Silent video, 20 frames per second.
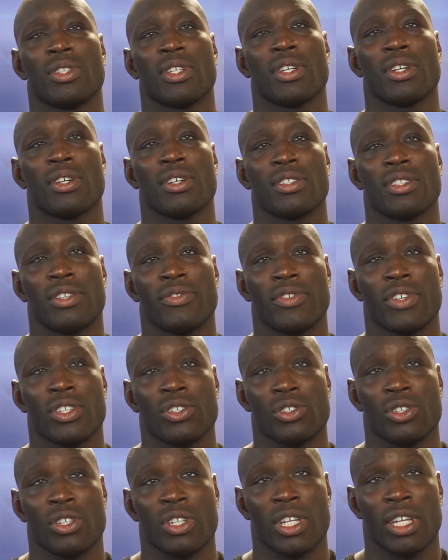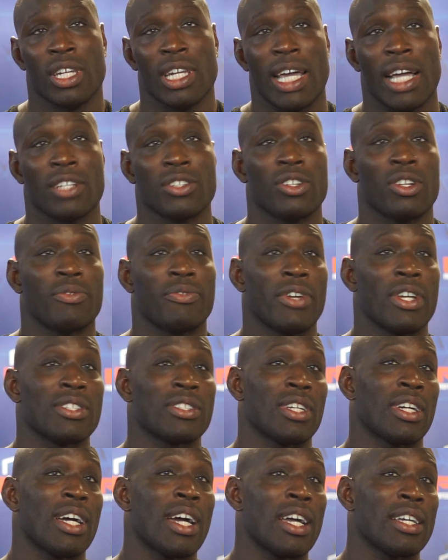the division and actually
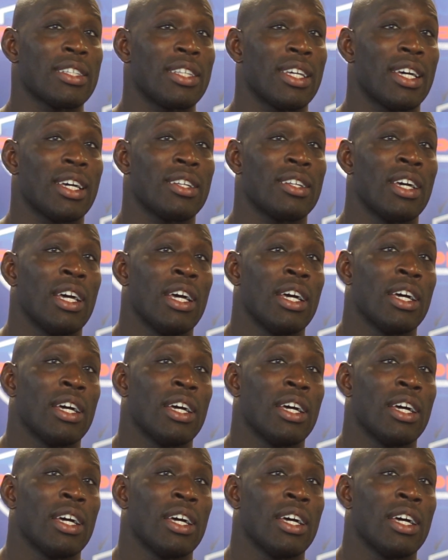face a guy that